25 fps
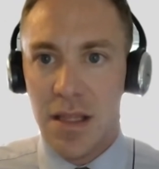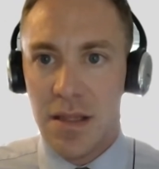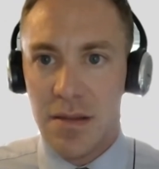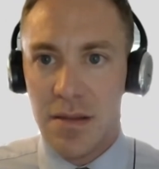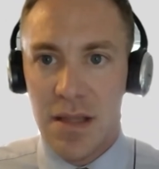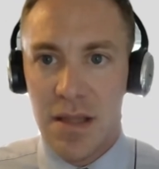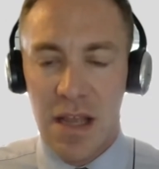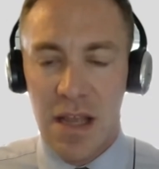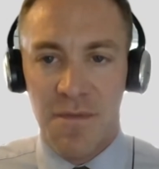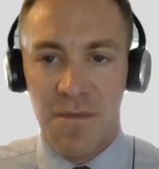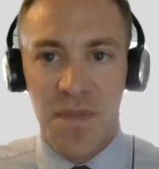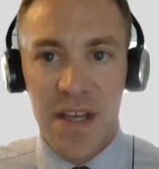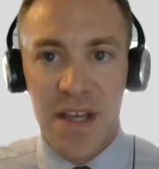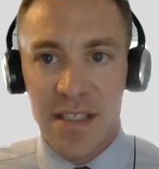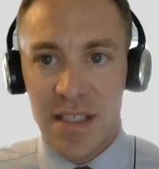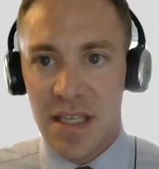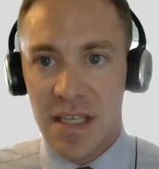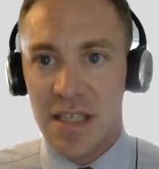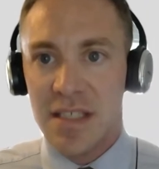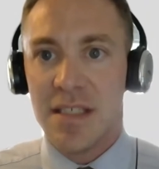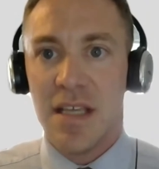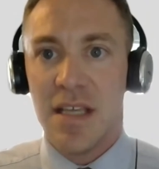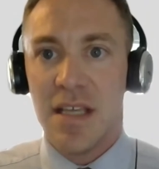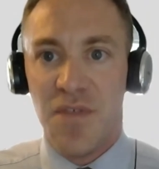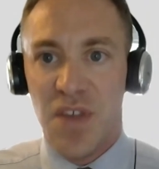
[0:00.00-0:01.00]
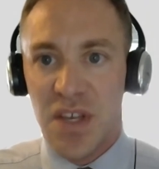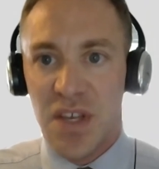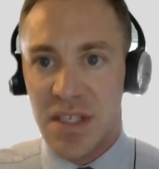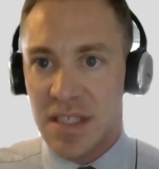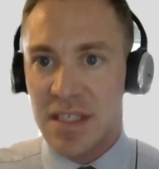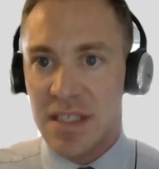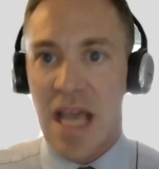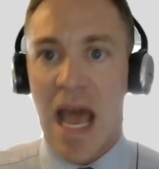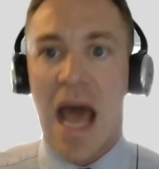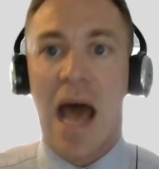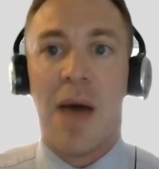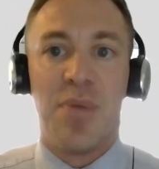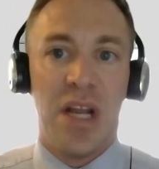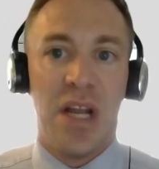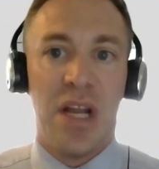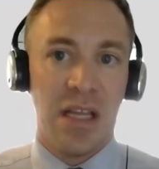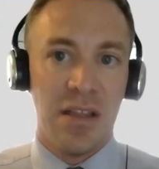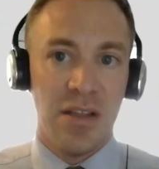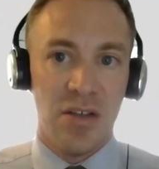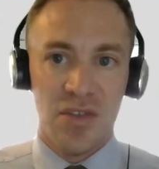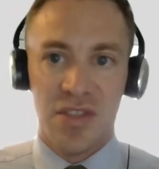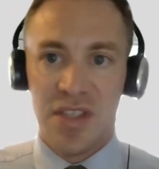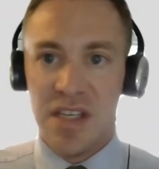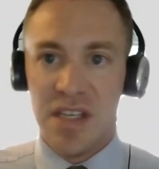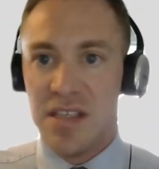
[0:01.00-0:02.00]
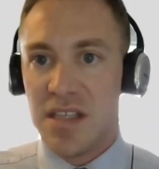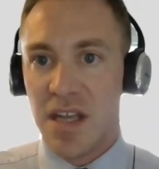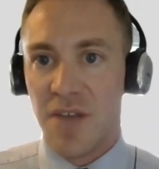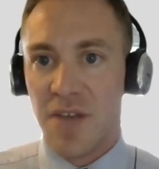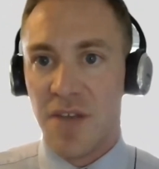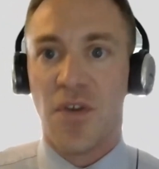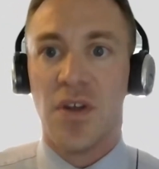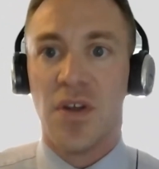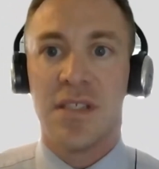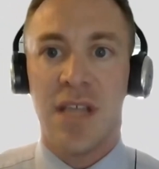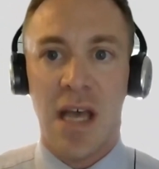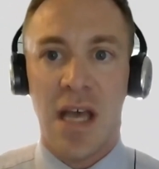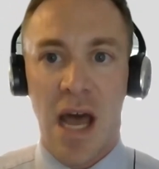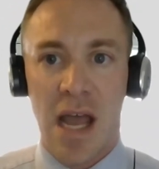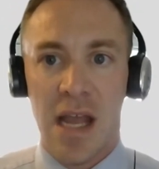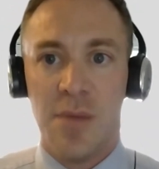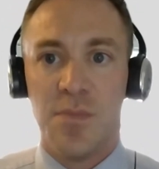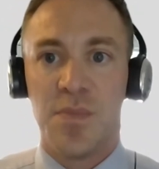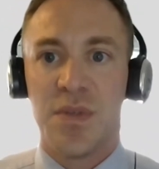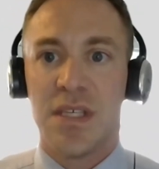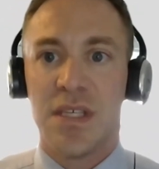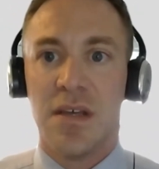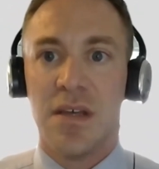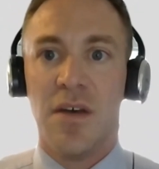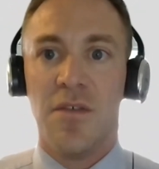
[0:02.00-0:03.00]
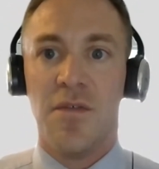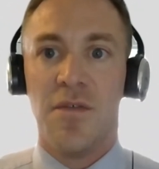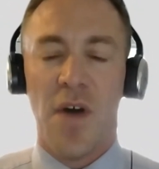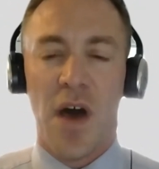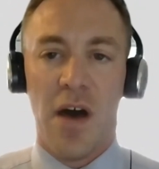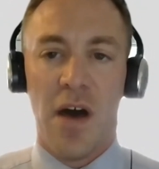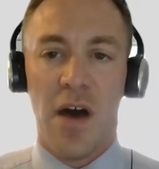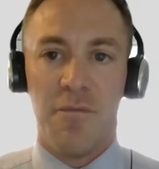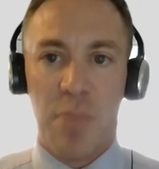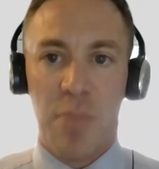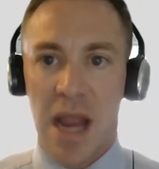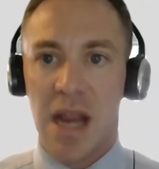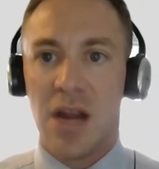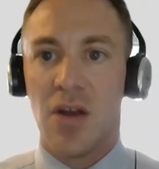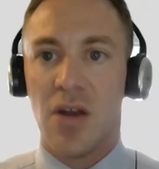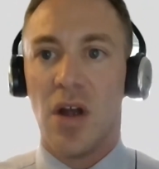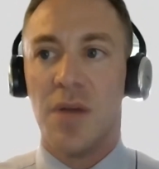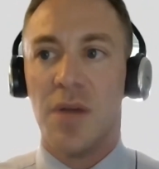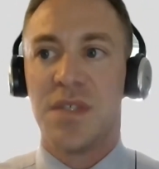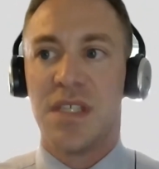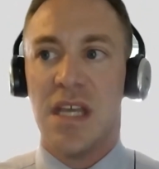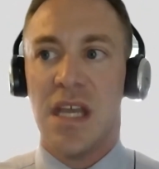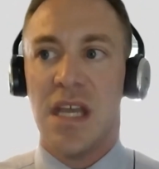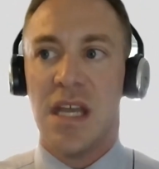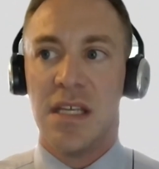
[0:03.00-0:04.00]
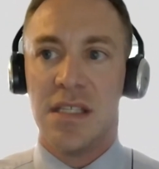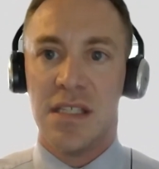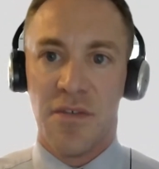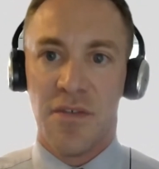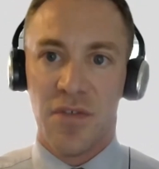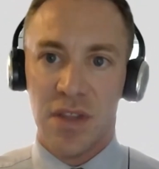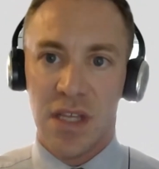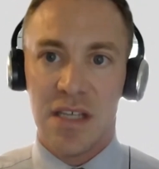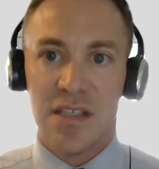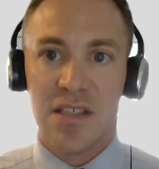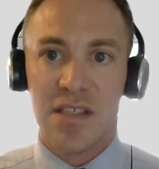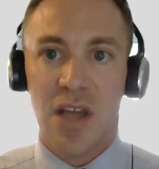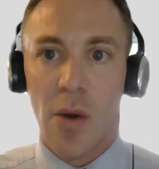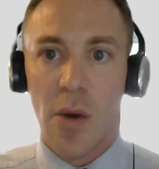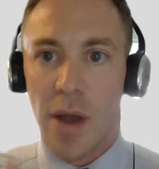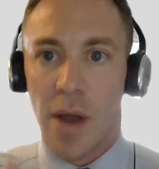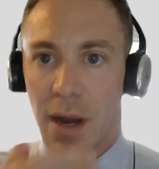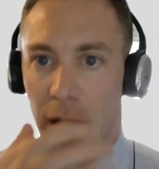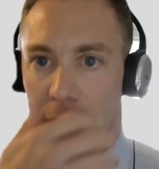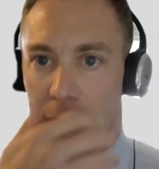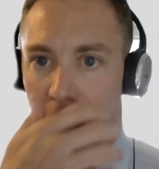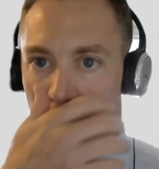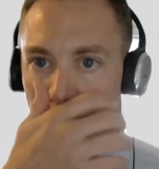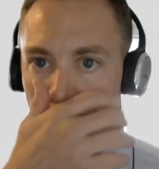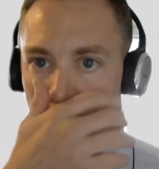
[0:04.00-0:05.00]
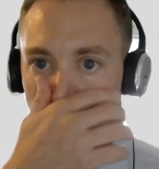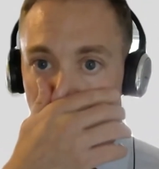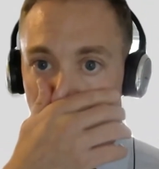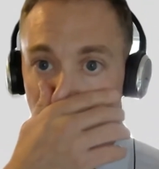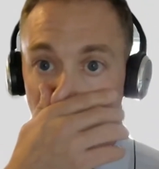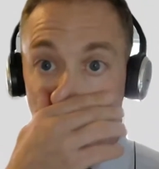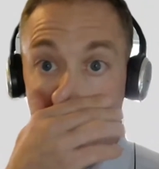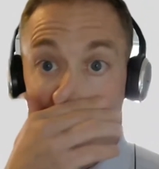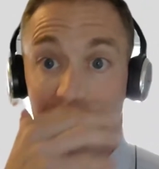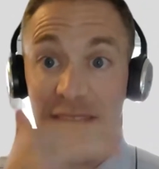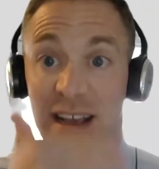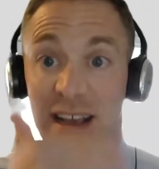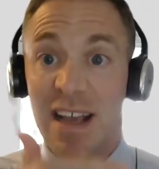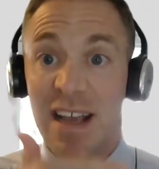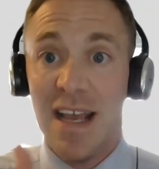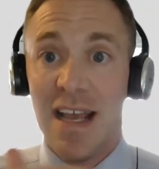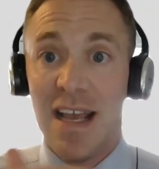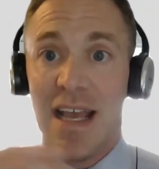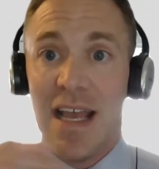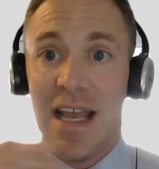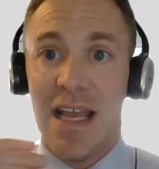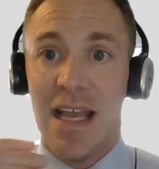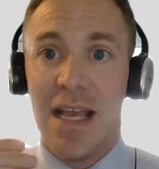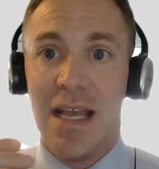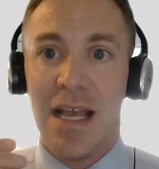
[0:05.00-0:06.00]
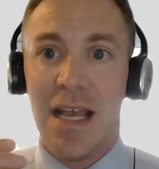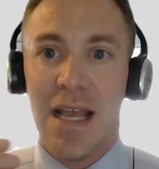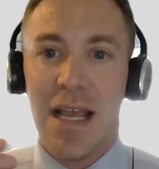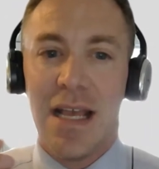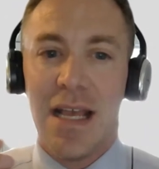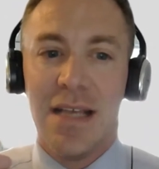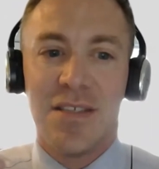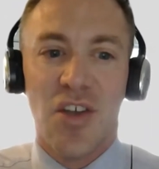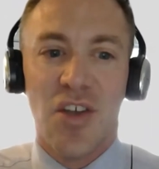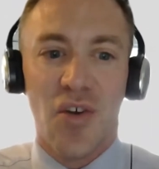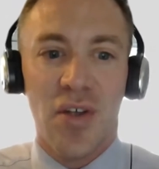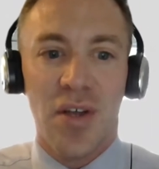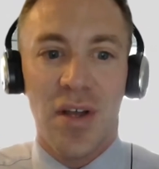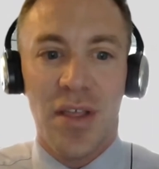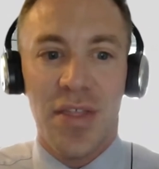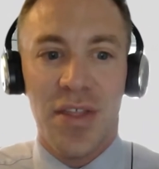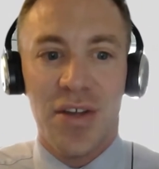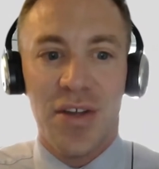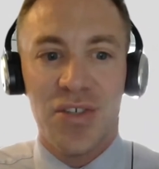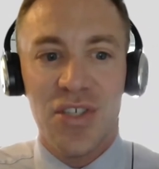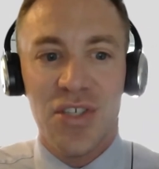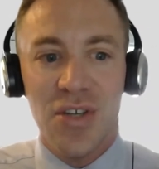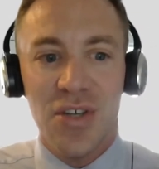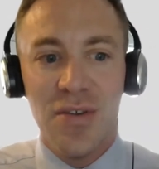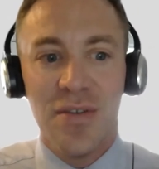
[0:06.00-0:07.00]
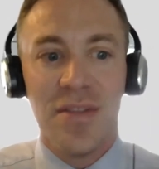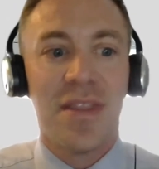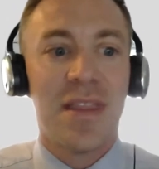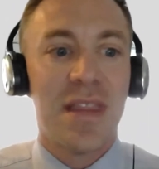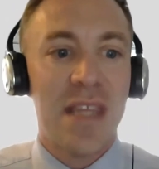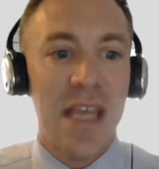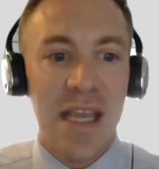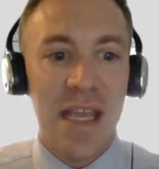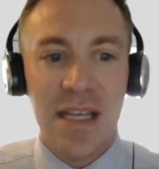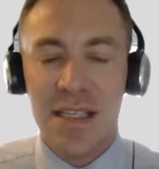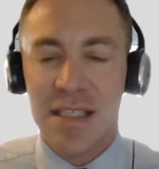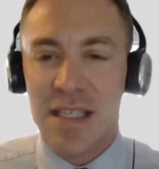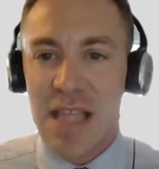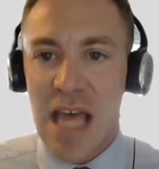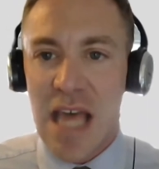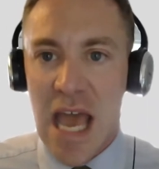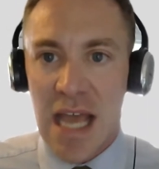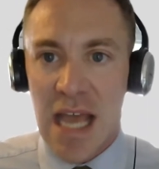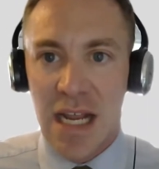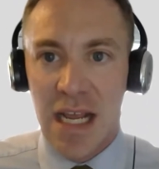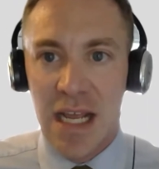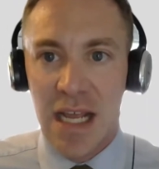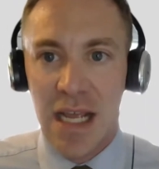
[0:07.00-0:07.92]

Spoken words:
if this is happening, and there's these different types of bankruptcy and different things going on and all that, is there's certain things that